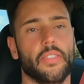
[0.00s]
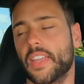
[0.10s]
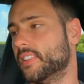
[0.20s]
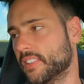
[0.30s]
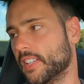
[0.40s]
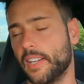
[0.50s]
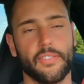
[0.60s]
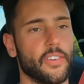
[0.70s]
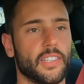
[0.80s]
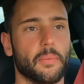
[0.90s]
This is a
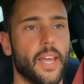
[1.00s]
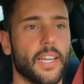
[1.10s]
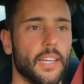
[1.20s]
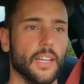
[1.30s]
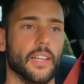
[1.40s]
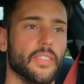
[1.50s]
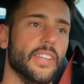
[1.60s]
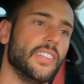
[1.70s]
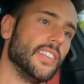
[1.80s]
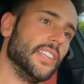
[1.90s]
difference, man. This is a